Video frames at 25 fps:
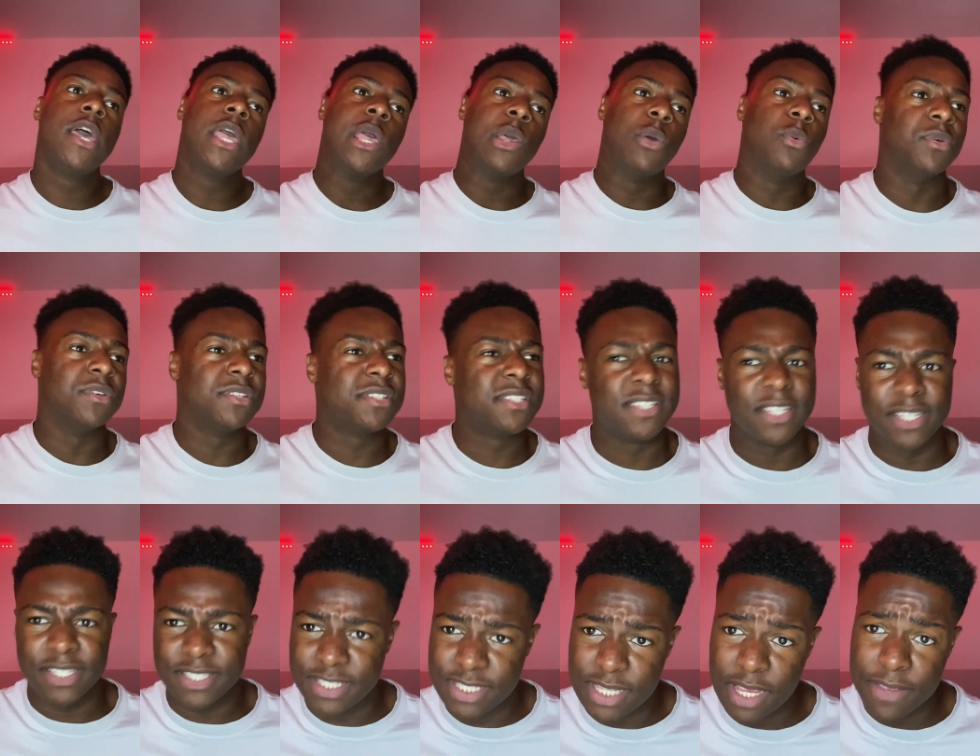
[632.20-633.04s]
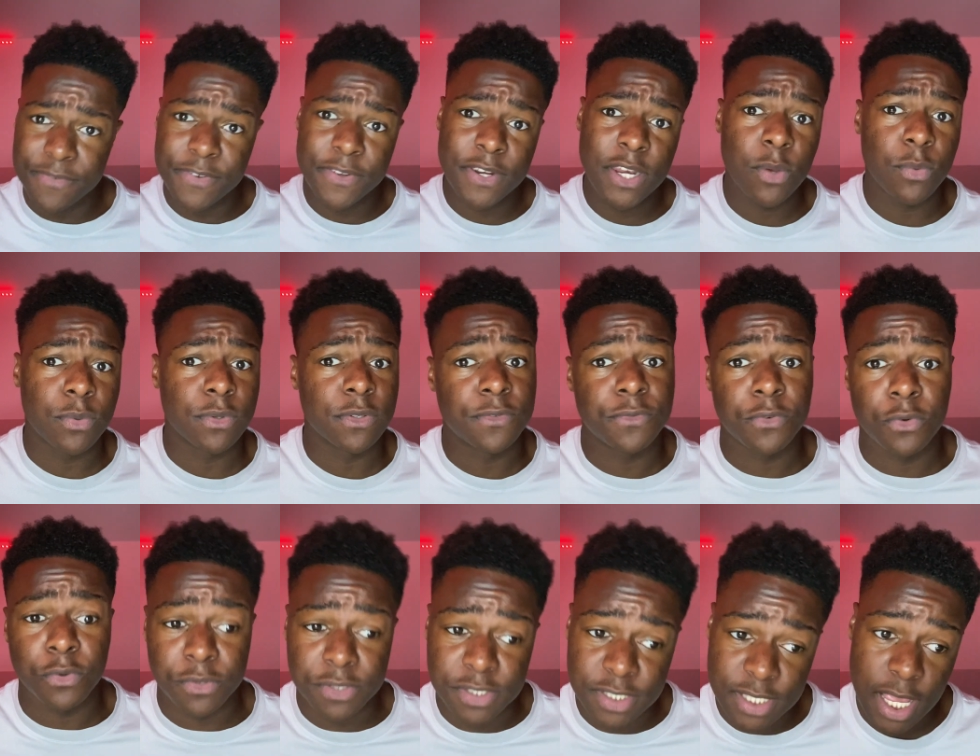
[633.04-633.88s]
it was 6-7, it was
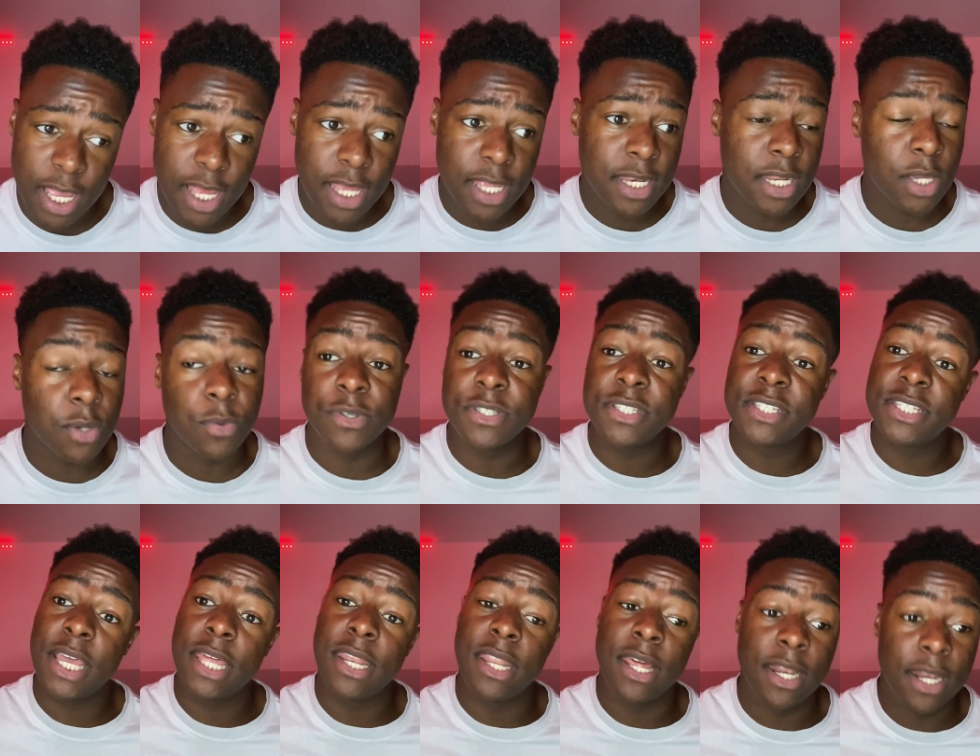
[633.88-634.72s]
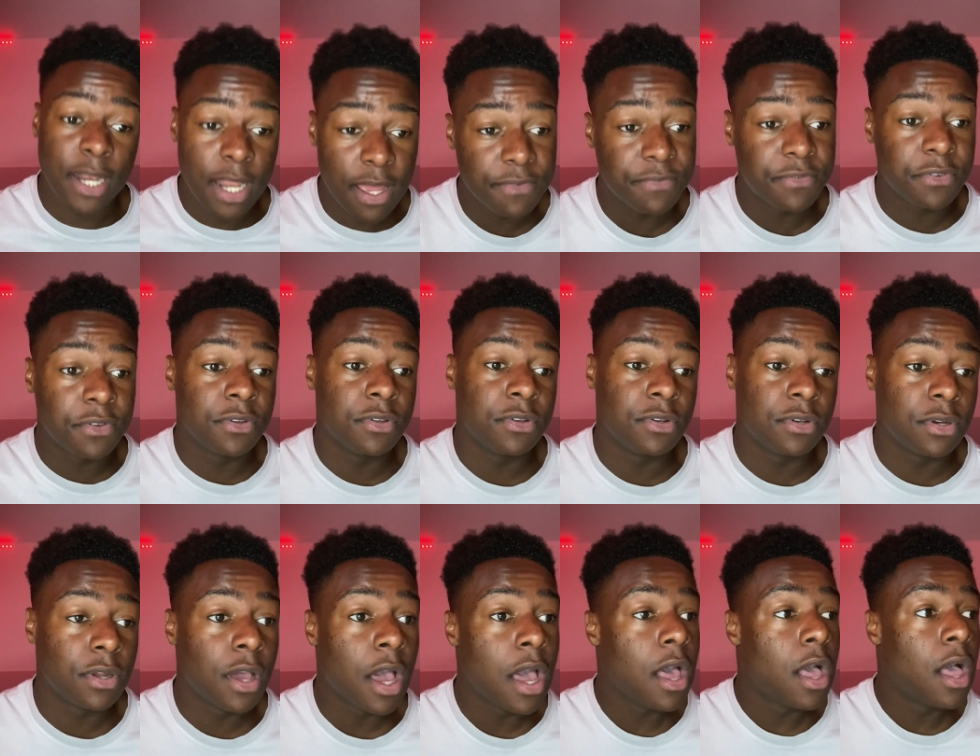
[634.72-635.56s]
410, it was
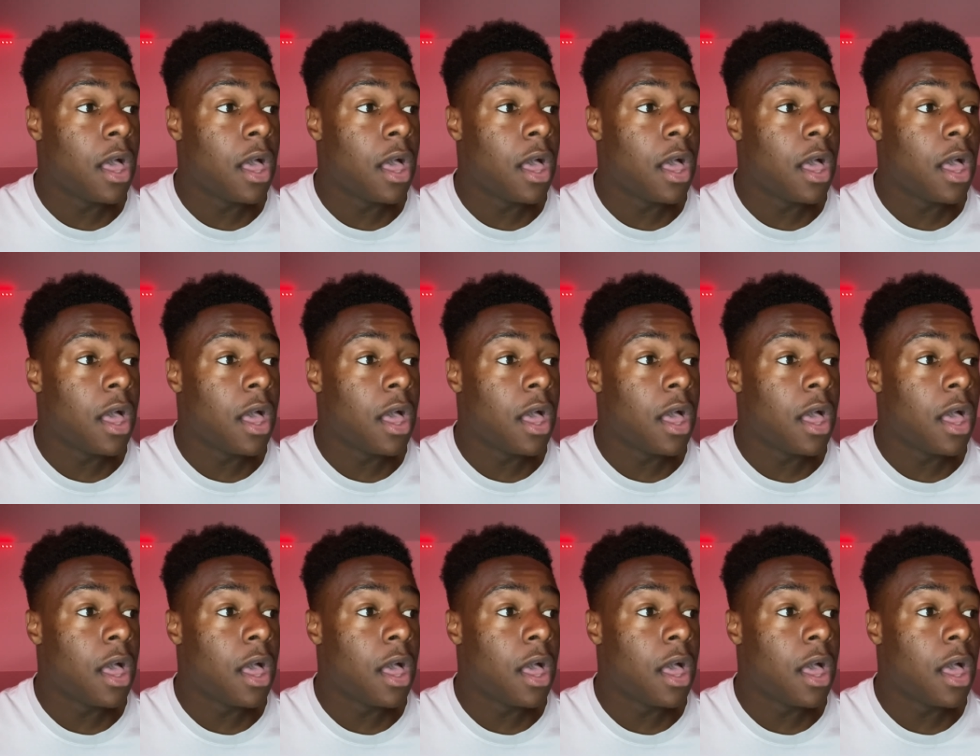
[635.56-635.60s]
10-11.